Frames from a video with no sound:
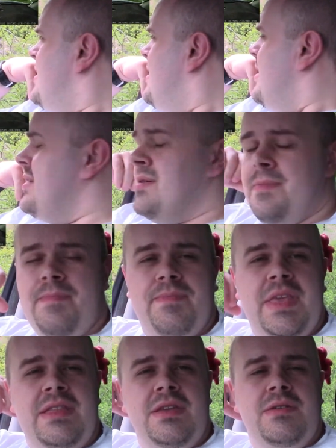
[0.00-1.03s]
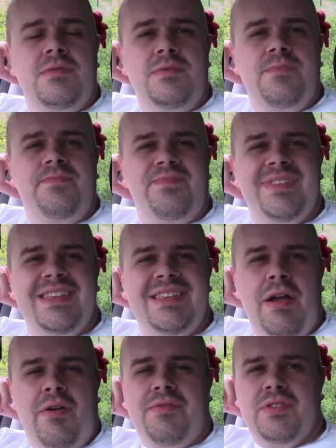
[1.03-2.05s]
You do
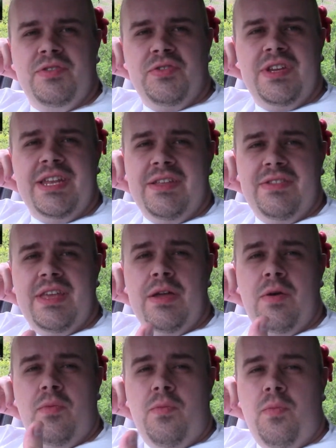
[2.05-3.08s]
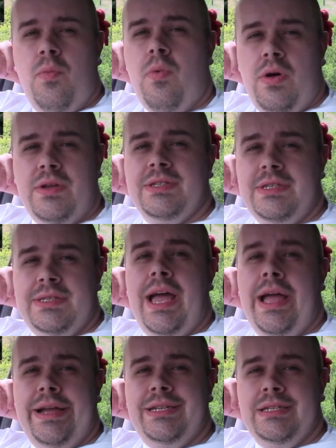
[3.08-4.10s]
often look at it and think, what does
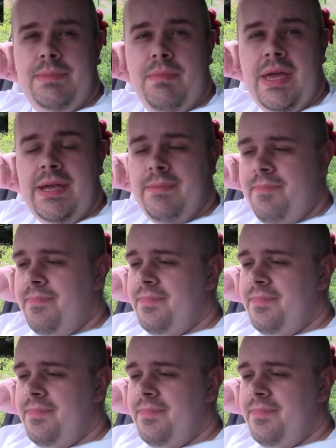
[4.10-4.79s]
that actually mean?